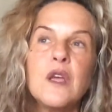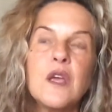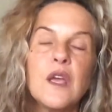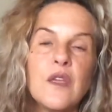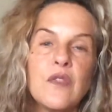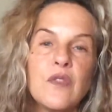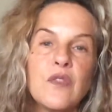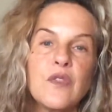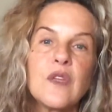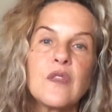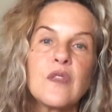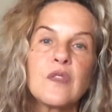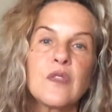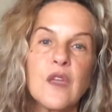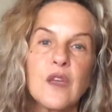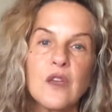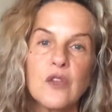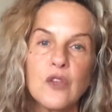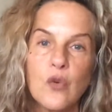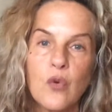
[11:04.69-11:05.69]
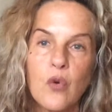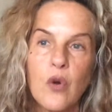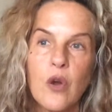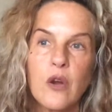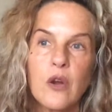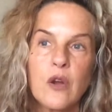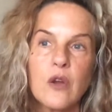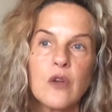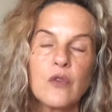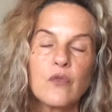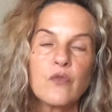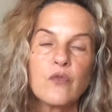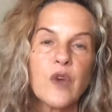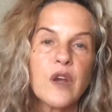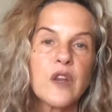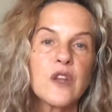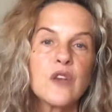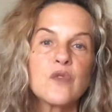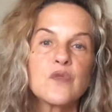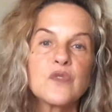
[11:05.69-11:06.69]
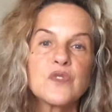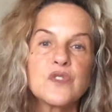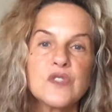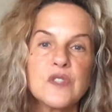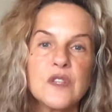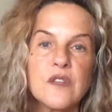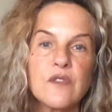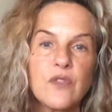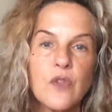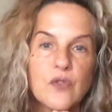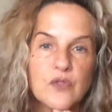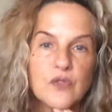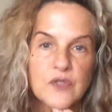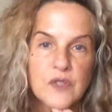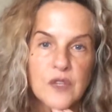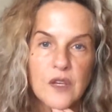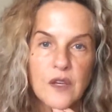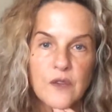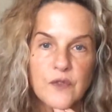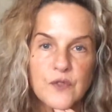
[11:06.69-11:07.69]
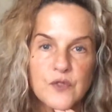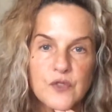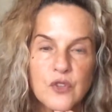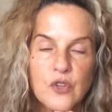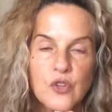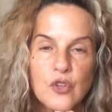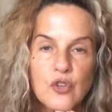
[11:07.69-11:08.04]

and think that you are ready to receive those gifts.